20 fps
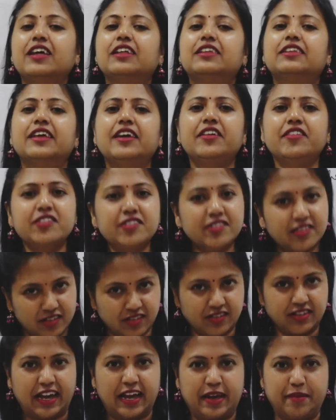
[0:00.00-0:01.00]
there is a
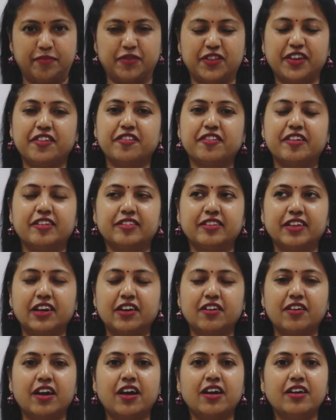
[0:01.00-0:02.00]
time,
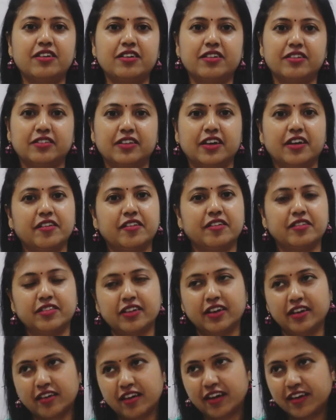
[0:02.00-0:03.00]
there
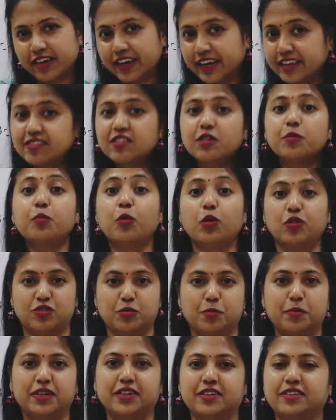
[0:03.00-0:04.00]
are lesser
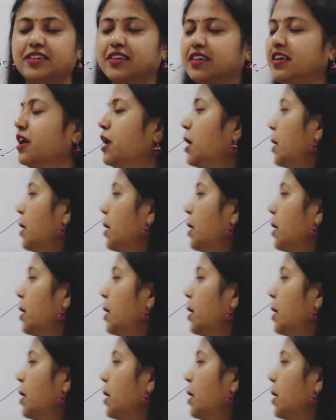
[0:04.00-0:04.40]
possibility.